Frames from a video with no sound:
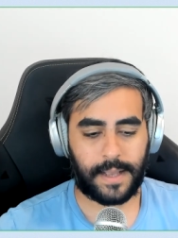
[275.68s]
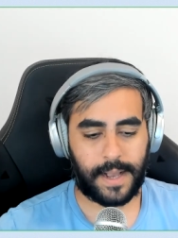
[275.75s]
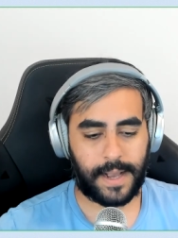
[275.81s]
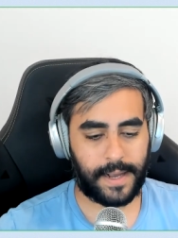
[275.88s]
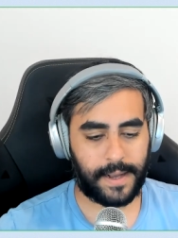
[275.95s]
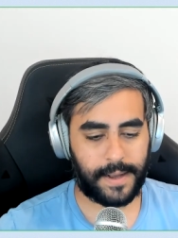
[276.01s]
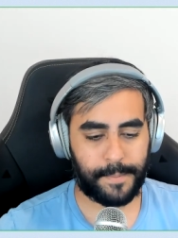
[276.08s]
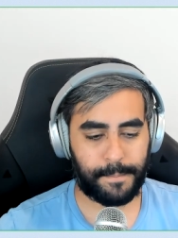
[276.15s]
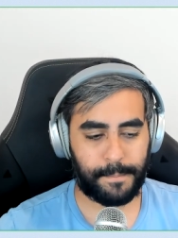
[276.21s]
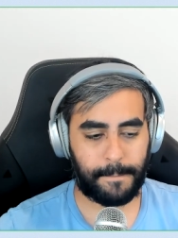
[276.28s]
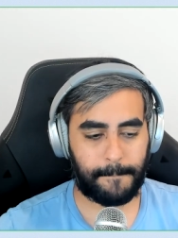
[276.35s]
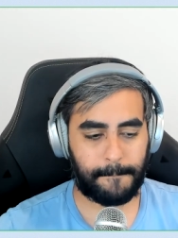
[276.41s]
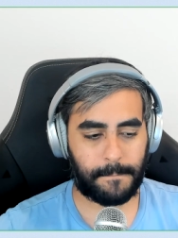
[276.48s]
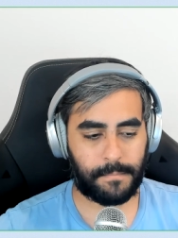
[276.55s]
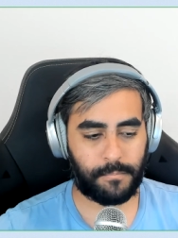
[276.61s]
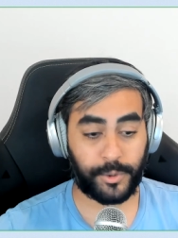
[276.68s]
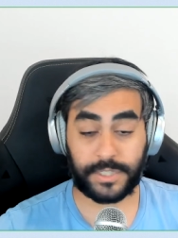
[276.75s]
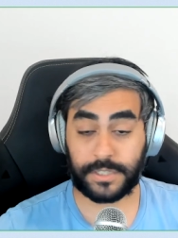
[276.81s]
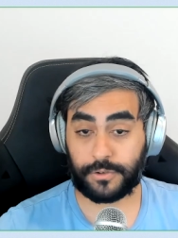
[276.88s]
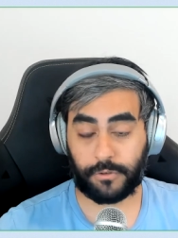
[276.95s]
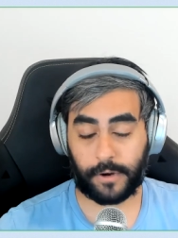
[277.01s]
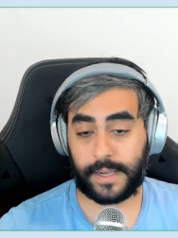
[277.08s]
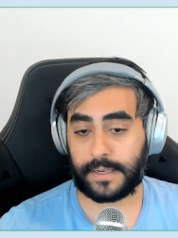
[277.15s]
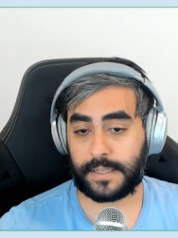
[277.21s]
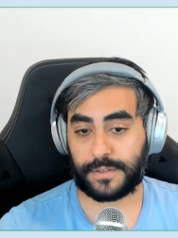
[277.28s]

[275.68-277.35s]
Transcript: um, which is great.